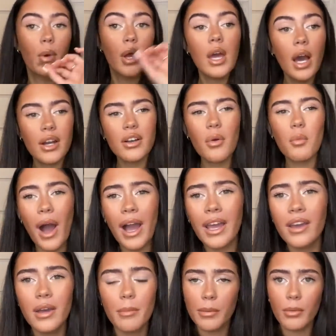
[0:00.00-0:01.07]
I don't know why
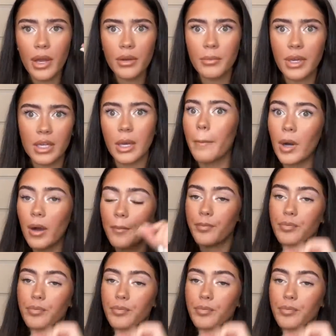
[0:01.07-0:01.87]
people hate on me, but